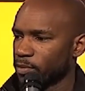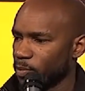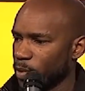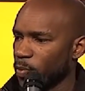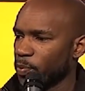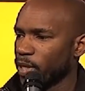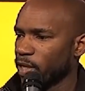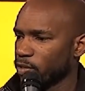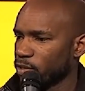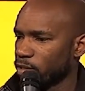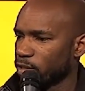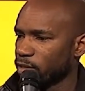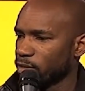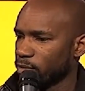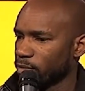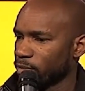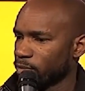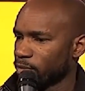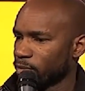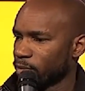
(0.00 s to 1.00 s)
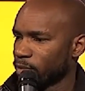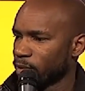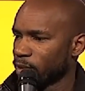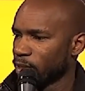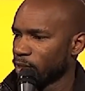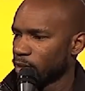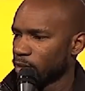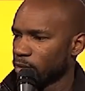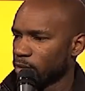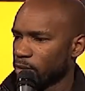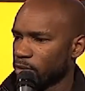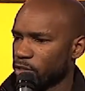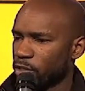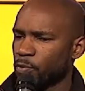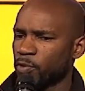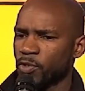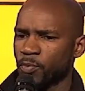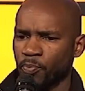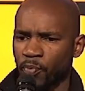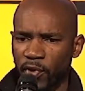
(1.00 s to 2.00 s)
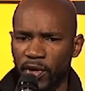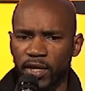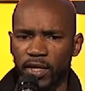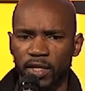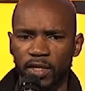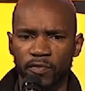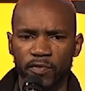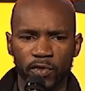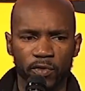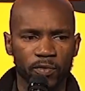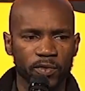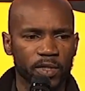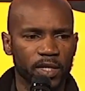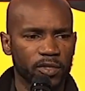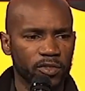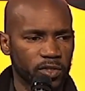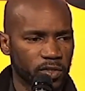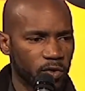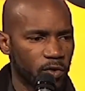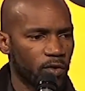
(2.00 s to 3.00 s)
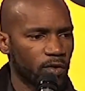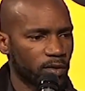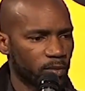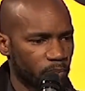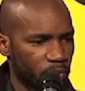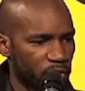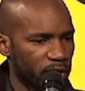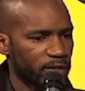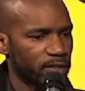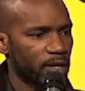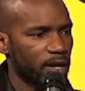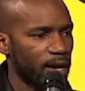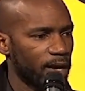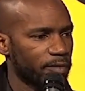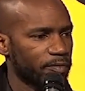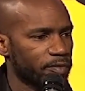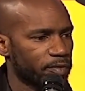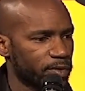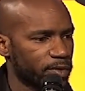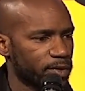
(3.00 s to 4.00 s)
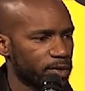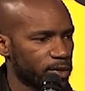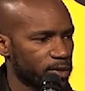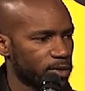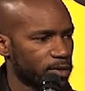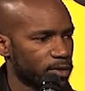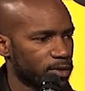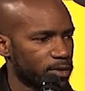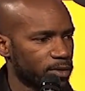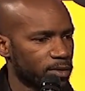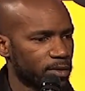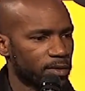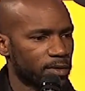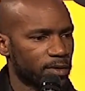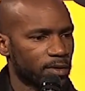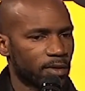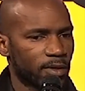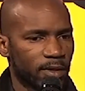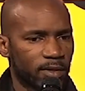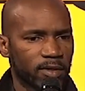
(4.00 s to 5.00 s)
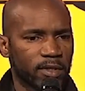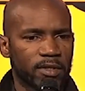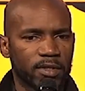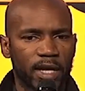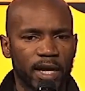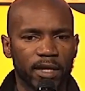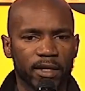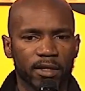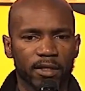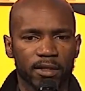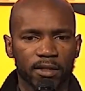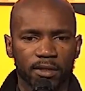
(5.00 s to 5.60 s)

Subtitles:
Remember that shit? And she was brave, you know what I'm saying? She called a press conference. She's like,